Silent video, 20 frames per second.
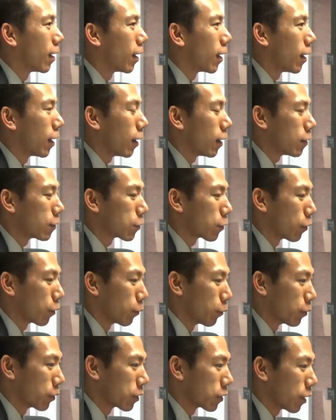And so it
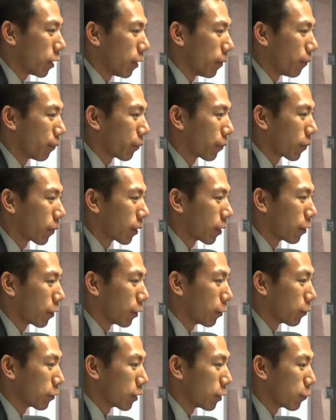was
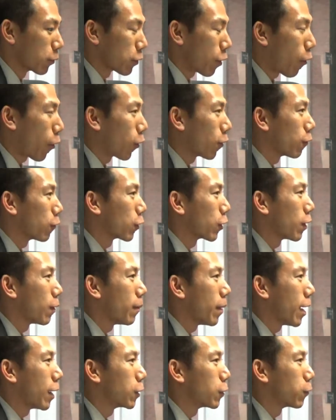hard, if you can
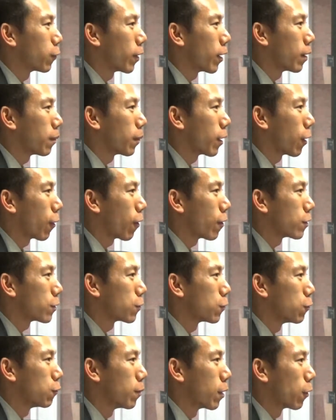imagine, right? Parents
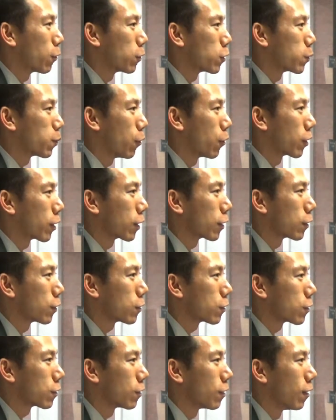who barely spoke
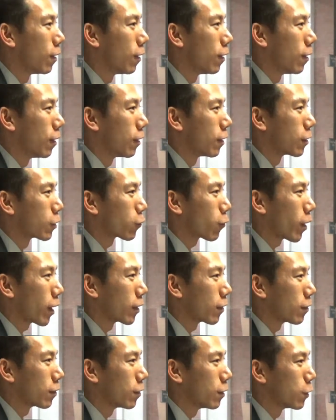English
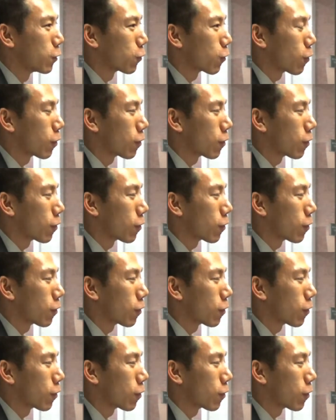trying to teach